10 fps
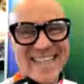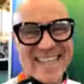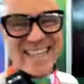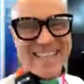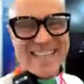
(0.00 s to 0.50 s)

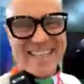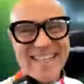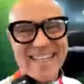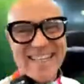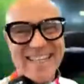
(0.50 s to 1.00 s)

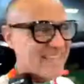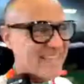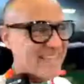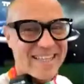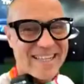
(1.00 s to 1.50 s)

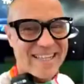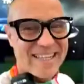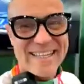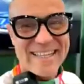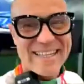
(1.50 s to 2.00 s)

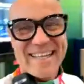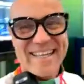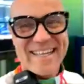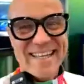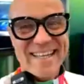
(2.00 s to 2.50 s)

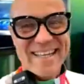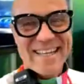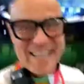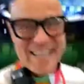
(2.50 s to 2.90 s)
(silent)